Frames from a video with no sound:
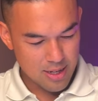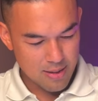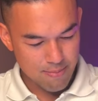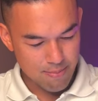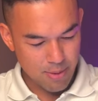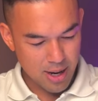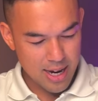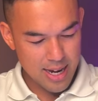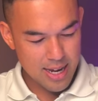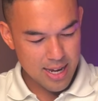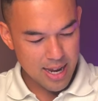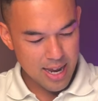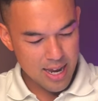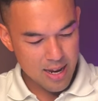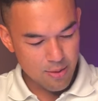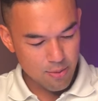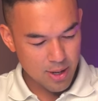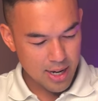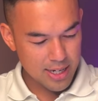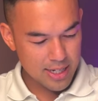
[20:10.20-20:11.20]
My
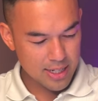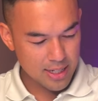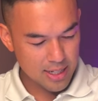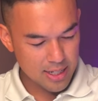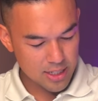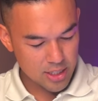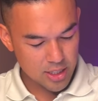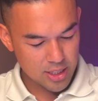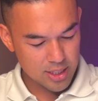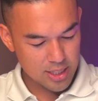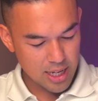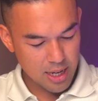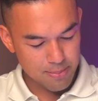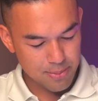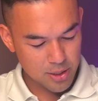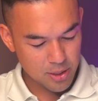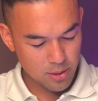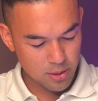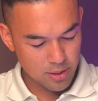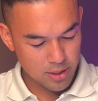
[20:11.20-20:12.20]
handwriting is
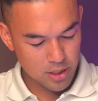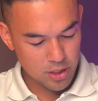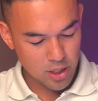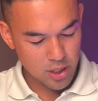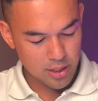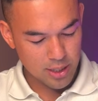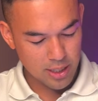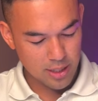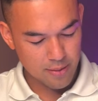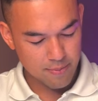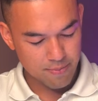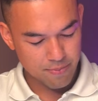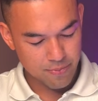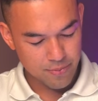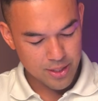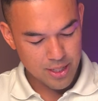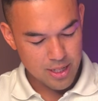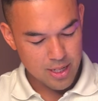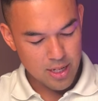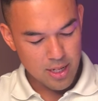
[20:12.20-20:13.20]
absolutely shocking.
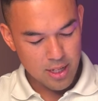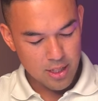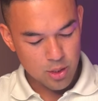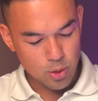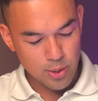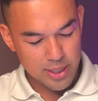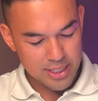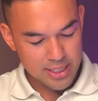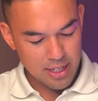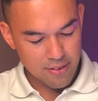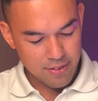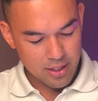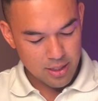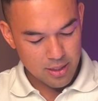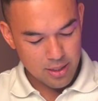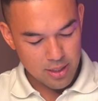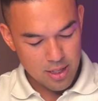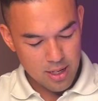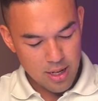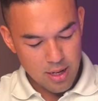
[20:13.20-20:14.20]

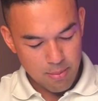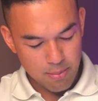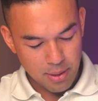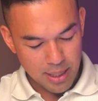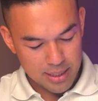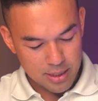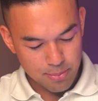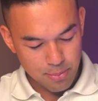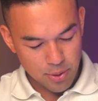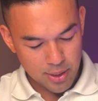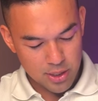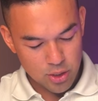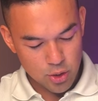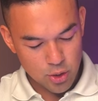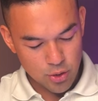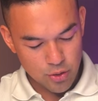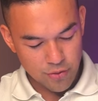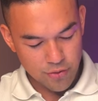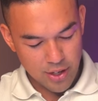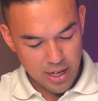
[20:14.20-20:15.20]
27 plus
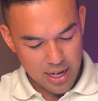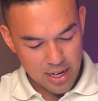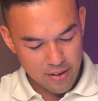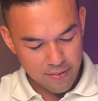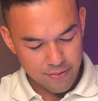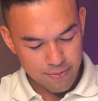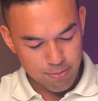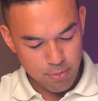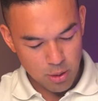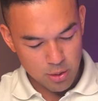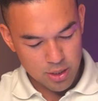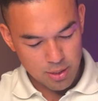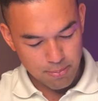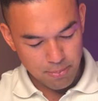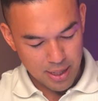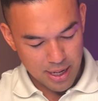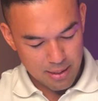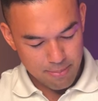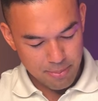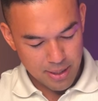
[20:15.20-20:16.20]
0.25
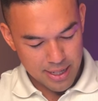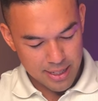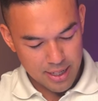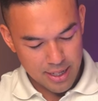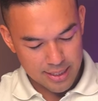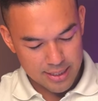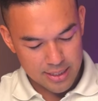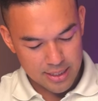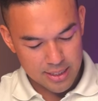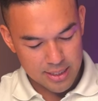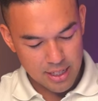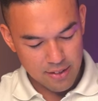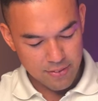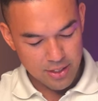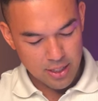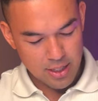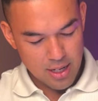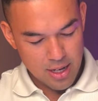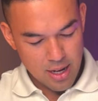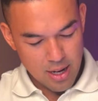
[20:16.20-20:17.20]
multiplied by
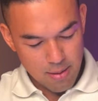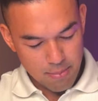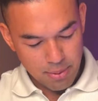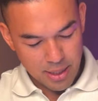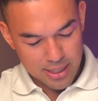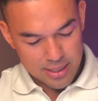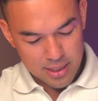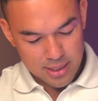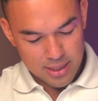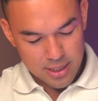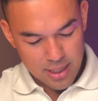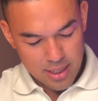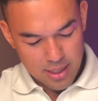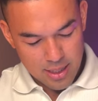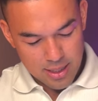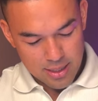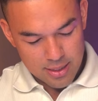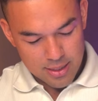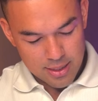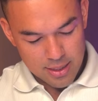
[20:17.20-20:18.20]
97 plus
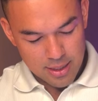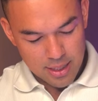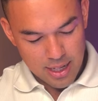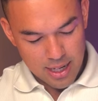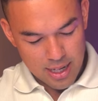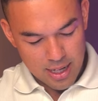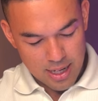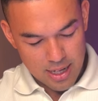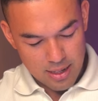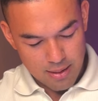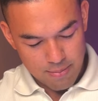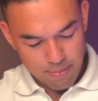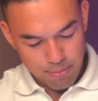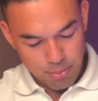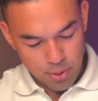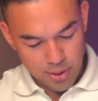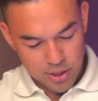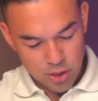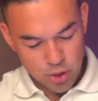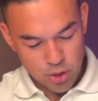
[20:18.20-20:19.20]
uh,
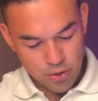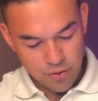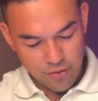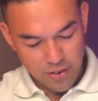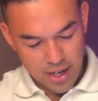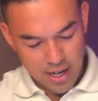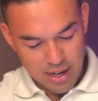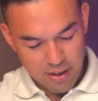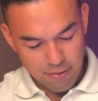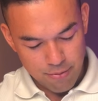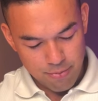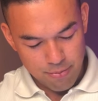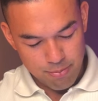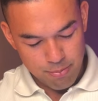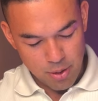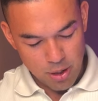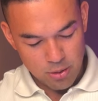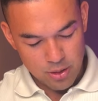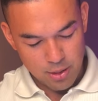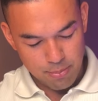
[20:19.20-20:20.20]
0.25
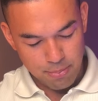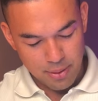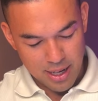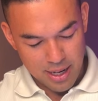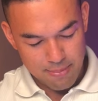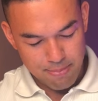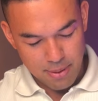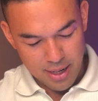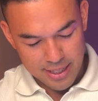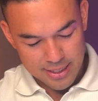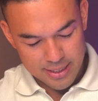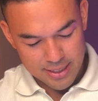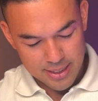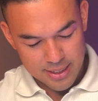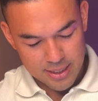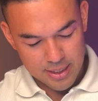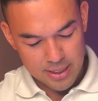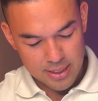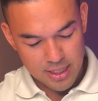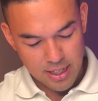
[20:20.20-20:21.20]
multiplied by
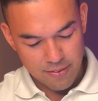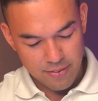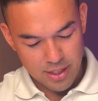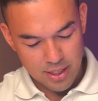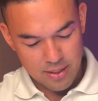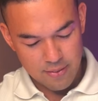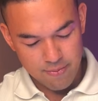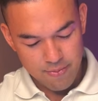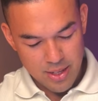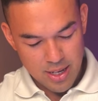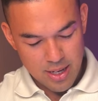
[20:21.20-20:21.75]
67.